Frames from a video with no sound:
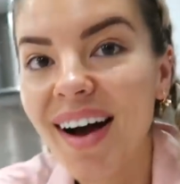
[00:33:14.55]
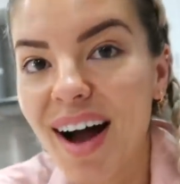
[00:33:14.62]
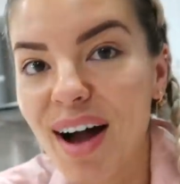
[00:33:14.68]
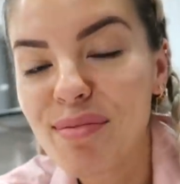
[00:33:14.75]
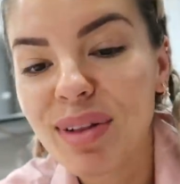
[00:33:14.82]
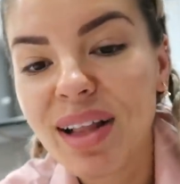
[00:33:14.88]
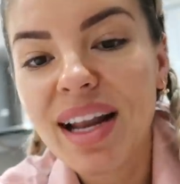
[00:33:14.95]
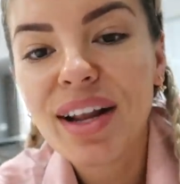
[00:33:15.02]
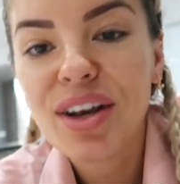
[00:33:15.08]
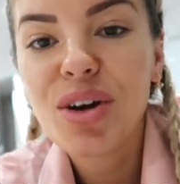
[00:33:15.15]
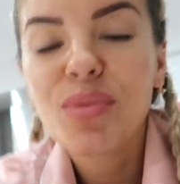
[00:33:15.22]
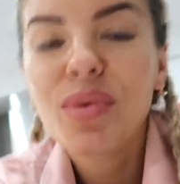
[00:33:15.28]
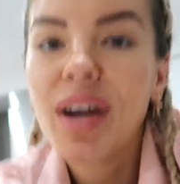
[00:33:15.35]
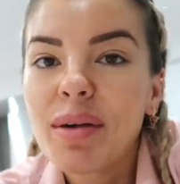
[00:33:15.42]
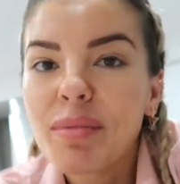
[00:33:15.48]
I'm planning
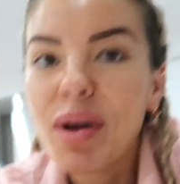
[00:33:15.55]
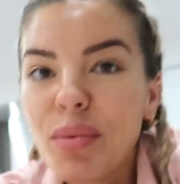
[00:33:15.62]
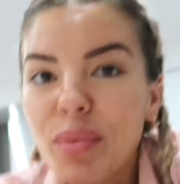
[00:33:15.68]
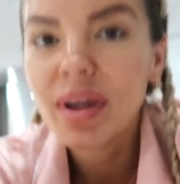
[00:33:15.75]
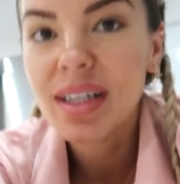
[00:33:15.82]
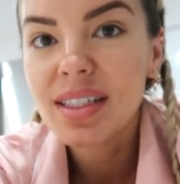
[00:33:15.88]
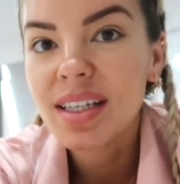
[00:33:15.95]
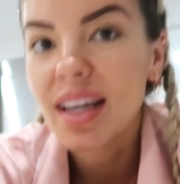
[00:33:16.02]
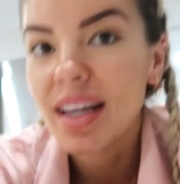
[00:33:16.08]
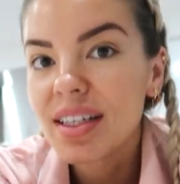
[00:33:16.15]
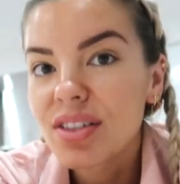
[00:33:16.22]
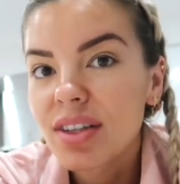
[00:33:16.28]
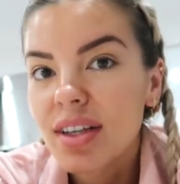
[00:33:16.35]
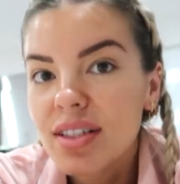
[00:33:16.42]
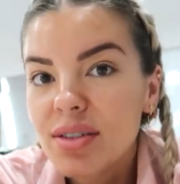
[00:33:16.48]
on wearing my wig today
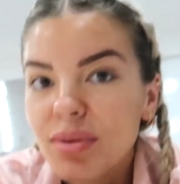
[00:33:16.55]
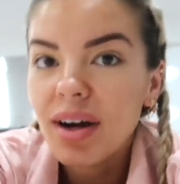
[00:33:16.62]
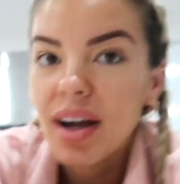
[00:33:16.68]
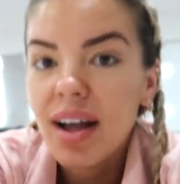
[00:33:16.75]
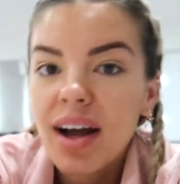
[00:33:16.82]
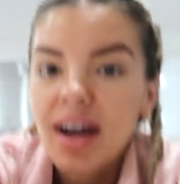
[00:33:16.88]
so that's why